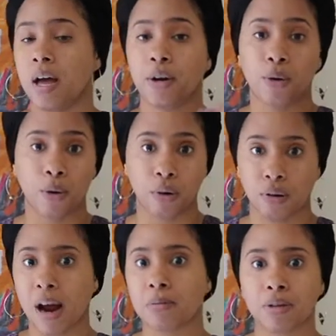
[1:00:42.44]
And he'll go
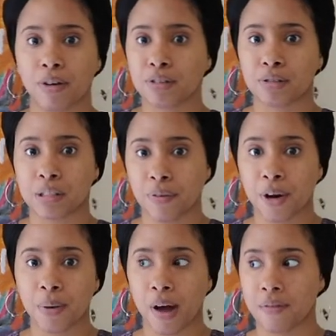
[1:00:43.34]
grab the groceries
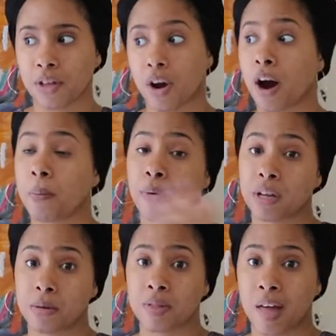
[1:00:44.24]
for you out of the car,
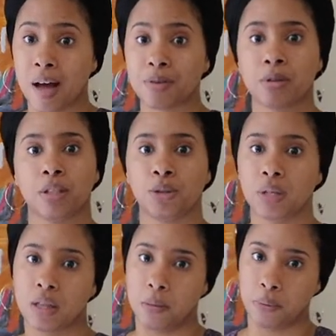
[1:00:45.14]
bring them in the house so that you
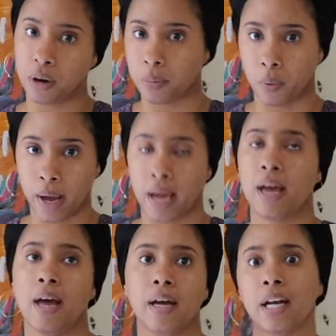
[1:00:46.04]
can then put them away.
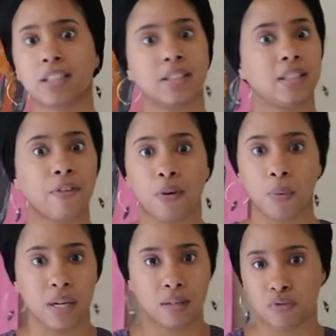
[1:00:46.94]
It's just
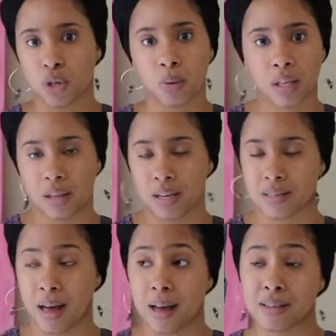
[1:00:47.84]
different ways of doing
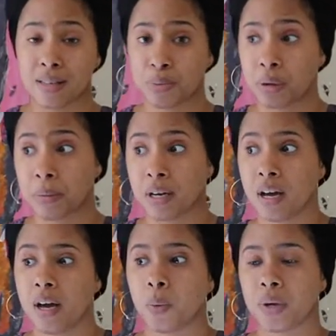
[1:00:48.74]
things that us as
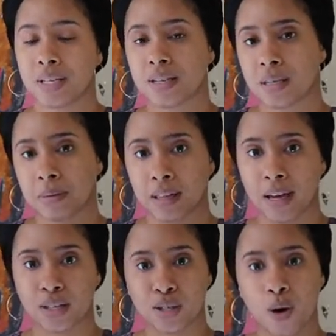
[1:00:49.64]
women, we tend to be
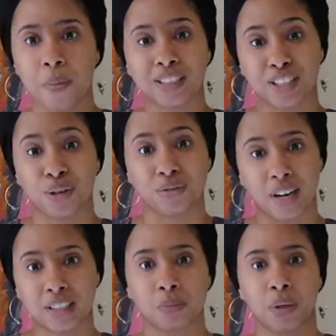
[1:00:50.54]
like so much in a
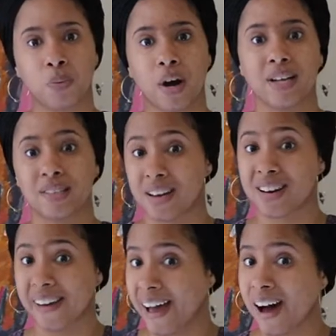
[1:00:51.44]
rush and we want it
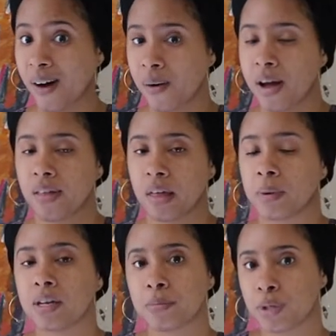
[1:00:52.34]
done now that
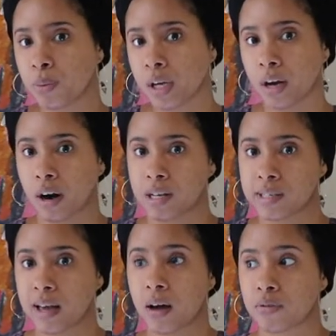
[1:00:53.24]
we end up doing it
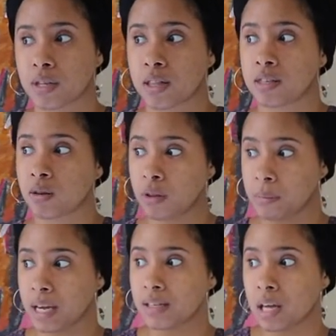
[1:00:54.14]
ourselves. And then so the
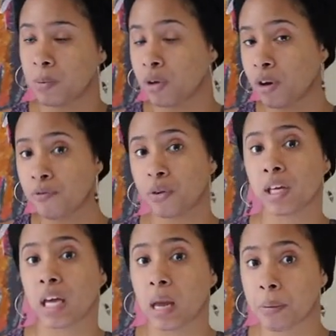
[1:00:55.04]
man's like, well, you're
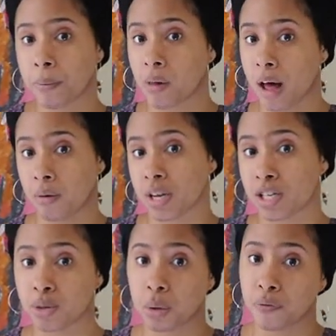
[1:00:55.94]
fully capable. I don't need
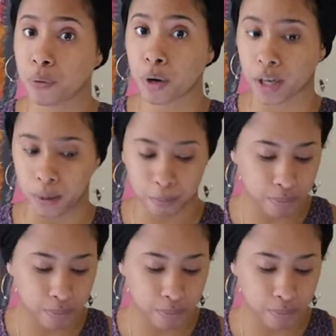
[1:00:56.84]
to do it for you.